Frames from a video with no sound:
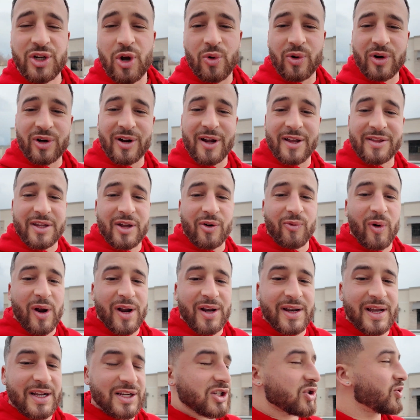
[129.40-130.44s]
Yogurt. And then
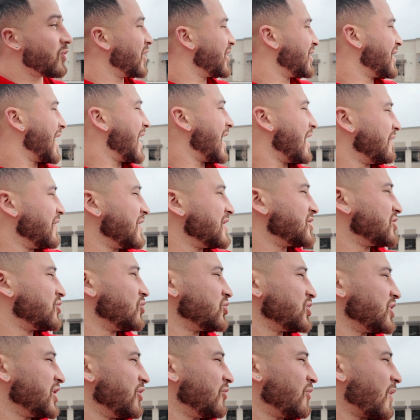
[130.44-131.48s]
right next to it, they have a
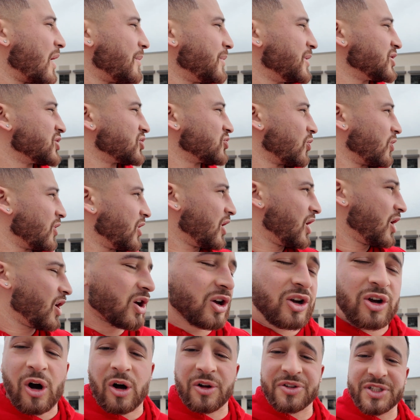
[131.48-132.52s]
sushi and ramen store
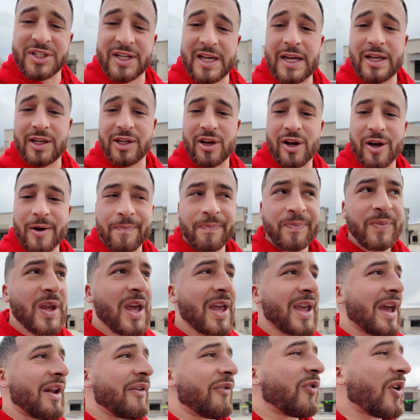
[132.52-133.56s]
called Kenya.
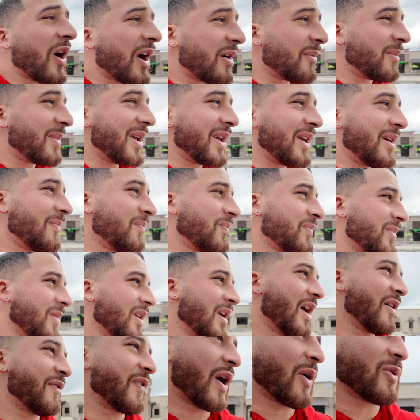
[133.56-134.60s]
In front of me,
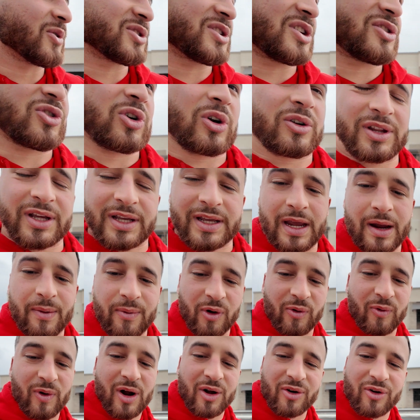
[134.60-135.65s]
if I was to turn the
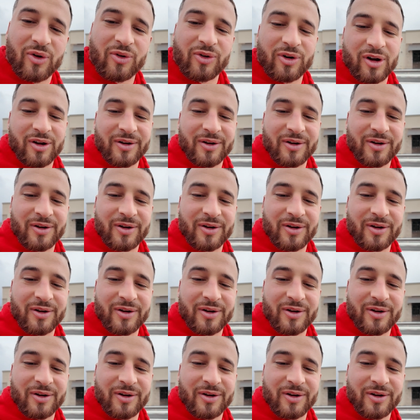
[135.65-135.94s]
camera around, hold